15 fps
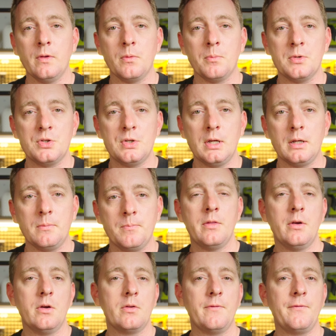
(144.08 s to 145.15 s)
this machine?
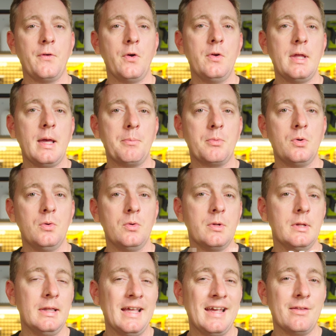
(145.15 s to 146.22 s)
There is a phone app called
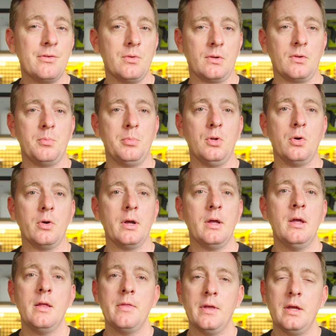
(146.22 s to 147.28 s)
Laser Explorer
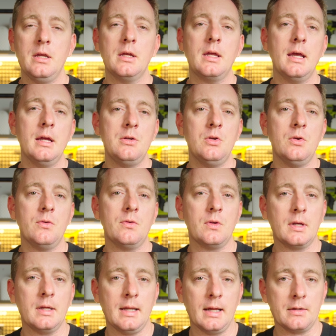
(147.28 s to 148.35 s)
that you can use to
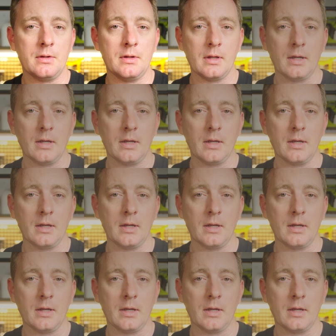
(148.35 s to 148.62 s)
connect to